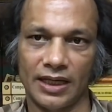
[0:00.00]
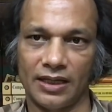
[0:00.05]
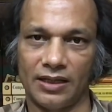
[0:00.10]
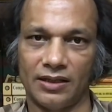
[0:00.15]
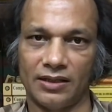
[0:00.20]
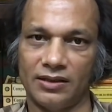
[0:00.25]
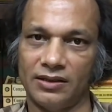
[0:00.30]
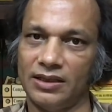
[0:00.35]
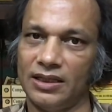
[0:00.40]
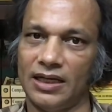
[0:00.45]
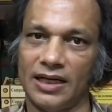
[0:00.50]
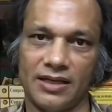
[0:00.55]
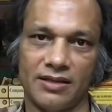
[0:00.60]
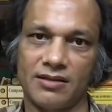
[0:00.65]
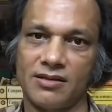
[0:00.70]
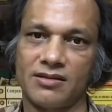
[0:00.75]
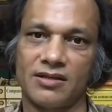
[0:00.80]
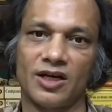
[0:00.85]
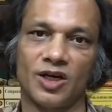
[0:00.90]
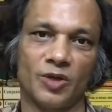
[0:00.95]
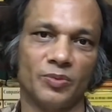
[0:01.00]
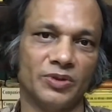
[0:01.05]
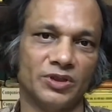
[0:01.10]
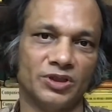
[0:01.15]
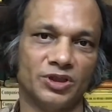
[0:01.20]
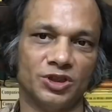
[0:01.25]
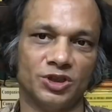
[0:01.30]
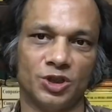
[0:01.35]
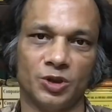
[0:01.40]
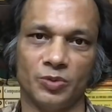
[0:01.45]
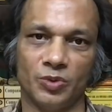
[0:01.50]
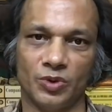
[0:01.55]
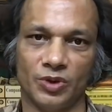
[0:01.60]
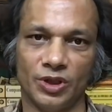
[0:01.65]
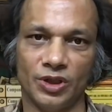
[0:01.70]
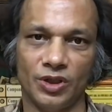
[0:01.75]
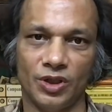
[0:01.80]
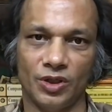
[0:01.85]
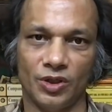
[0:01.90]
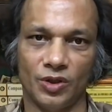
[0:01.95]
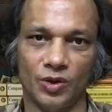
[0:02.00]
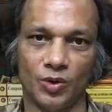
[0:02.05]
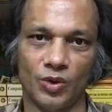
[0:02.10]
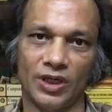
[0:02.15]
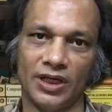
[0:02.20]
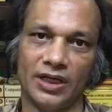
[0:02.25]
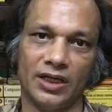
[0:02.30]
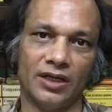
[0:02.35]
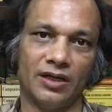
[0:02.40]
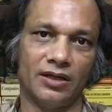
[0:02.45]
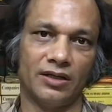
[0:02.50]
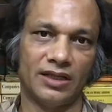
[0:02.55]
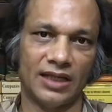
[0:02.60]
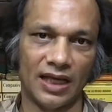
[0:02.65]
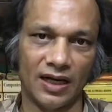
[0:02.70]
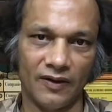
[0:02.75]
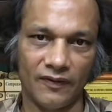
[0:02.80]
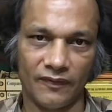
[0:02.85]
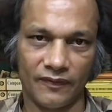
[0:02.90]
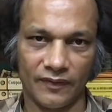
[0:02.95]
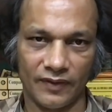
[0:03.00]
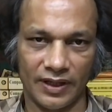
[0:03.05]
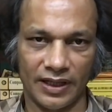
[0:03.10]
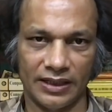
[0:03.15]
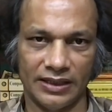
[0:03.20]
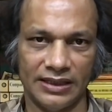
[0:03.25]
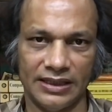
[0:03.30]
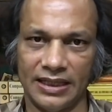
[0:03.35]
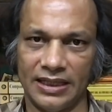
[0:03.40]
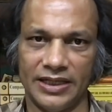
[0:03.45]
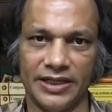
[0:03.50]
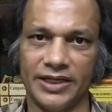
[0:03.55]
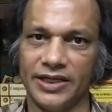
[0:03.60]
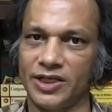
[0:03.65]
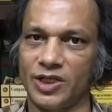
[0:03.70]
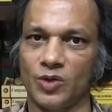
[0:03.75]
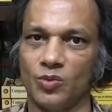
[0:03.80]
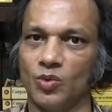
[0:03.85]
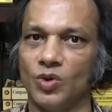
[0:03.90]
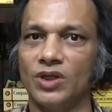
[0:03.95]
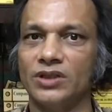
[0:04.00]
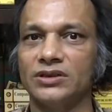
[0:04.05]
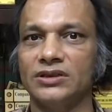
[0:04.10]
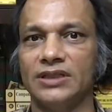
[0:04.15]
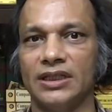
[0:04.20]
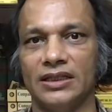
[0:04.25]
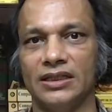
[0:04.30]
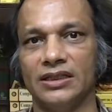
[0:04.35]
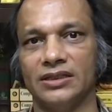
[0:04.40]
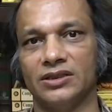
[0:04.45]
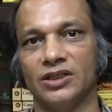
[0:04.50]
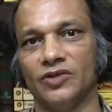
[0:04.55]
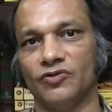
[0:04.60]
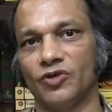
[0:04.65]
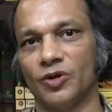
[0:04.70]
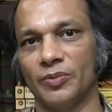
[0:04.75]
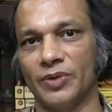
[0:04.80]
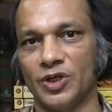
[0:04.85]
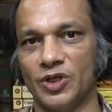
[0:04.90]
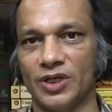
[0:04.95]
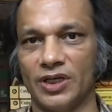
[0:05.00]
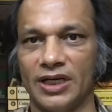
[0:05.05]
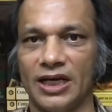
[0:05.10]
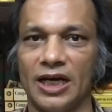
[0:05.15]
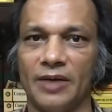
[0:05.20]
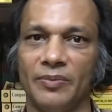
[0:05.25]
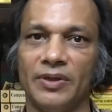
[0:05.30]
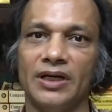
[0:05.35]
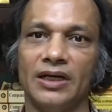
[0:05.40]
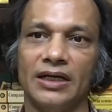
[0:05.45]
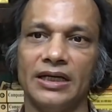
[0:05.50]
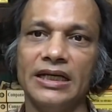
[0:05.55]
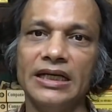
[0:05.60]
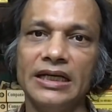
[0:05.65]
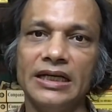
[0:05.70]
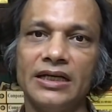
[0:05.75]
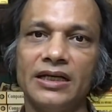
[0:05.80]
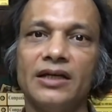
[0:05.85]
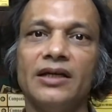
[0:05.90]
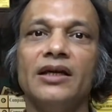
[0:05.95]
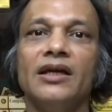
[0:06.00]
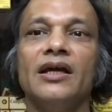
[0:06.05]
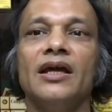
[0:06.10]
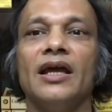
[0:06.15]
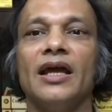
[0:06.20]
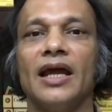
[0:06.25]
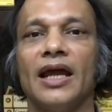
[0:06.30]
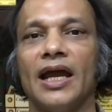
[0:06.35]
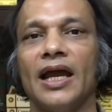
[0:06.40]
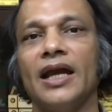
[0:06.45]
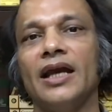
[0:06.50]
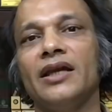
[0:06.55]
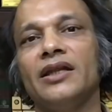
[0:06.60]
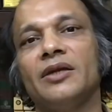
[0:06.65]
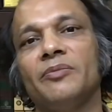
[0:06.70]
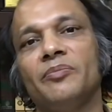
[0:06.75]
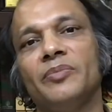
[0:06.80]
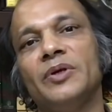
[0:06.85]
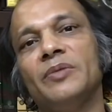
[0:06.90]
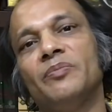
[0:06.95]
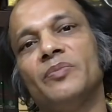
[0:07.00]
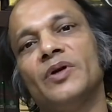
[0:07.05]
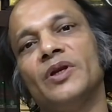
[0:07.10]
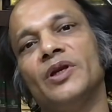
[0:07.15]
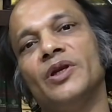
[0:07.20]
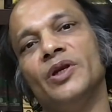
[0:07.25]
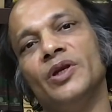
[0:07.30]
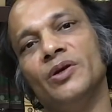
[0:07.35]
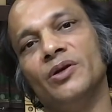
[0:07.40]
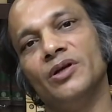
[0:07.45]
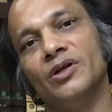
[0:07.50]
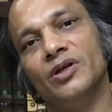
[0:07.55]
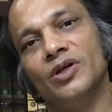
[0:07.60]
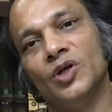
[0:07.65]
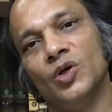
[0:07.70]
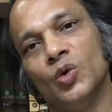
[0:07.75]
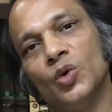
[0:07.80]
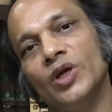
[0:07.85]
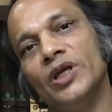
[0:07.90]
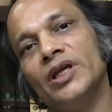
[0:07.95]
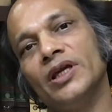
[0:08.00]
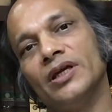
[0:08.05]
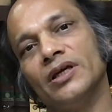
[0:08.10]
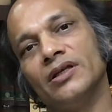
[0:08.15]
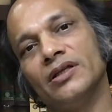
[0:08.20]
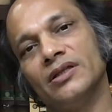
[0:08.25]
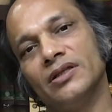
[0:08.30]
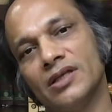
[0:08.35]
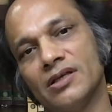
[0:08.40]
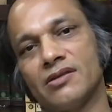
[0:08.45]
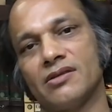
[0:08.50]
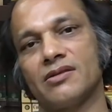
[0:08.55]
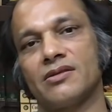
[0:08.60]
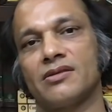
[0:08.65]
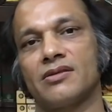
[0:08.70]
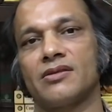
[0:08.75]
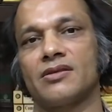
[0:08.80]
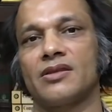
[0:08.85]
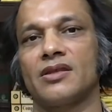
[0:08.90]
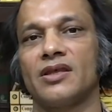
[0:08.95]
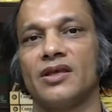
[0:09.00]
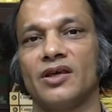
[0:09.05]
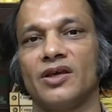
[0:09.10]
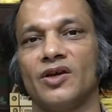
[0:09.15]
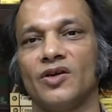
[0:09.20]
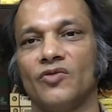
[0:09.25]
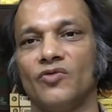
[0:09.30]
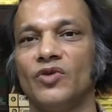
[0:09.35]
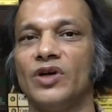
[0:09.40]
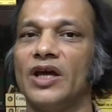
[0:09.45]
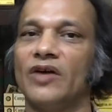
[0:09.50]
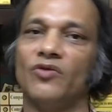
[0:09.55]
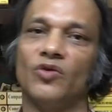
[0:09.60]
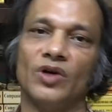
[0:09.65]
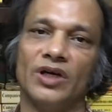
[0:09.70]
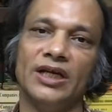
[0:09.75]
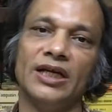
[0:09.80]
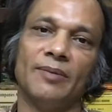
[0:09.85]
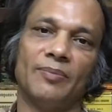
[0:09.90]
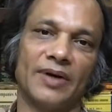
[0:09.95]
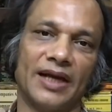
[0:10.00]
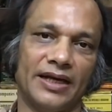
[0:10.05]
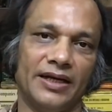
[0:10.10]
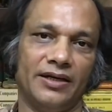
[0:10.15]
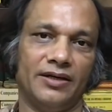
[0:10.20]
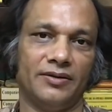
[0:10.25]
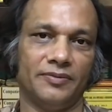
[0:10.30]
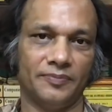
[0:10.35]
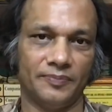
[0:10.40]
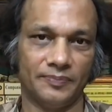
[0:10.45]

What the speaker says: that the license had to be distributed today itself, and the allegation was that this information had been leaked and the people knowing this would have only applied.